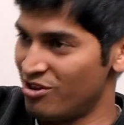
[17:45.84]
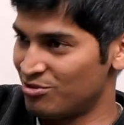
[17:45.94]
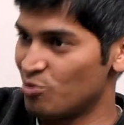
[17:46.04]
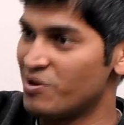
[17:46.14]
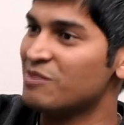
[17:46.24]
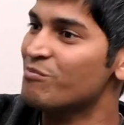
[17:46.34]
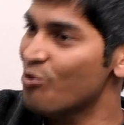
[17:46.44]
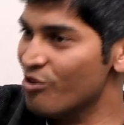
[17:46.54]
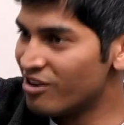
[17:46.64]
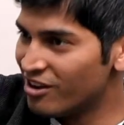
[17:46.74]
many
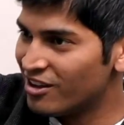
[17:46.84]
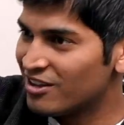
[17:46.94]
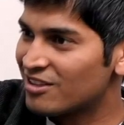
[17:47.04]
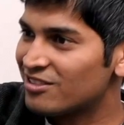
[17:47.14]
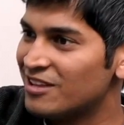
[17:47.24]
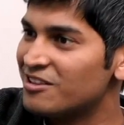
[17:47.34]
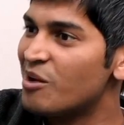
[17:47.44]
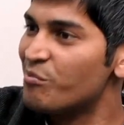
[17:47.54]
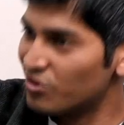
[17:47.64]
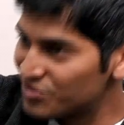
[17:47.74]
more than the
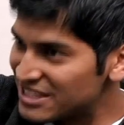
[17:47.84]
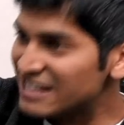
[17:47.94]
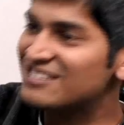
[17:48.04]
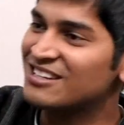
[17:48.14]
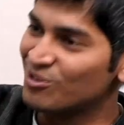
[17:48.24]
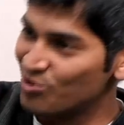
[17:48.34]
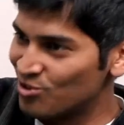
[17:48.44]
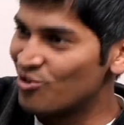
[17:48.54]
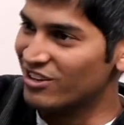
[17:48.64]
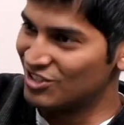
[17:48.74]
number of seats in good
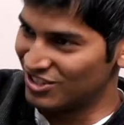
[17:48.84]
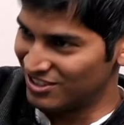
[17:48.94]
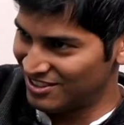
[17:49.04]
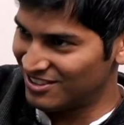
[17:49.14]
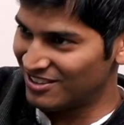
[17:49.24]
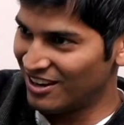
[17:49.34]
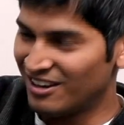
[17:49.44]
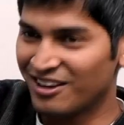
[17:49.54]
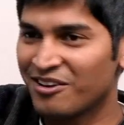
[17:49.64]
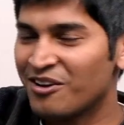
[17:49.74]
colleges, right?
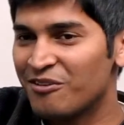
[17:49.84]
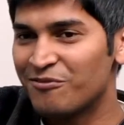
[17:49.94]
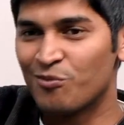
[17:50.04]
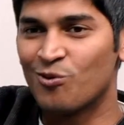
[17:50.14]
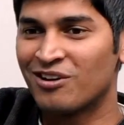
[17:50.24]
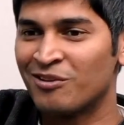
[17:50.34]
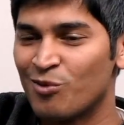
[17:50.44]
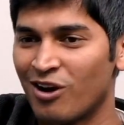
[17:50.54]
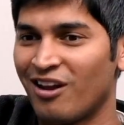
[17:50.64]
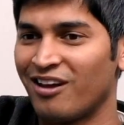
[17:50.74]
Like for
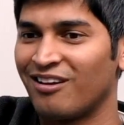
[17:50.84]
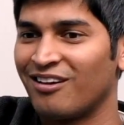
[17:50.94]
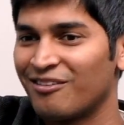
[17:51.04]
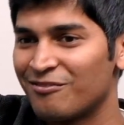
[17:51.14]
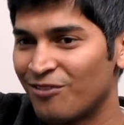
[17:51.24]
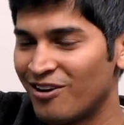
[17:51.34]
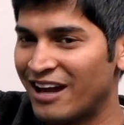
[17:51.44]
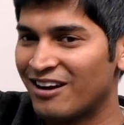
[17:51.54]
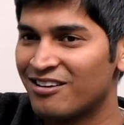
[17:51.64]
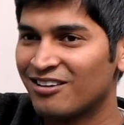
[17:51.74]
like for
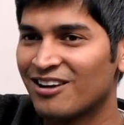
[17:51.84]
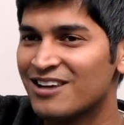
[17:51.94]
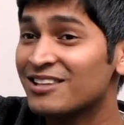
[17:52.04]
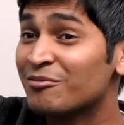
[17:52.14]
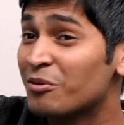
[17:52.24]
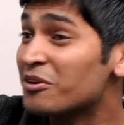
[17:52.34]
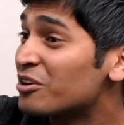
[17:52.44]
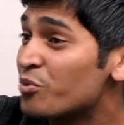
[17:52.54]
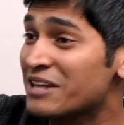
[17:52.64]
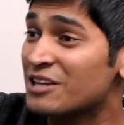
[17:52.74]
900 class, I think probably
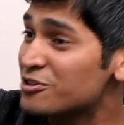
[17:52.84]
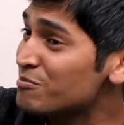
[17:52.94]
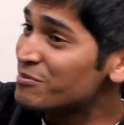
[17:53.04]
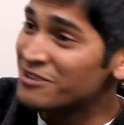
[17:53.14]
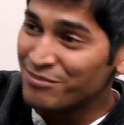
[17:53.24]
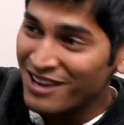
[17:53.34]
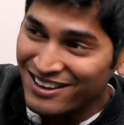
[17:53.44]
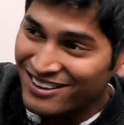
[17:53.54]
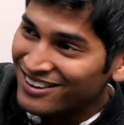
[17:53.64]
20,000 people apply.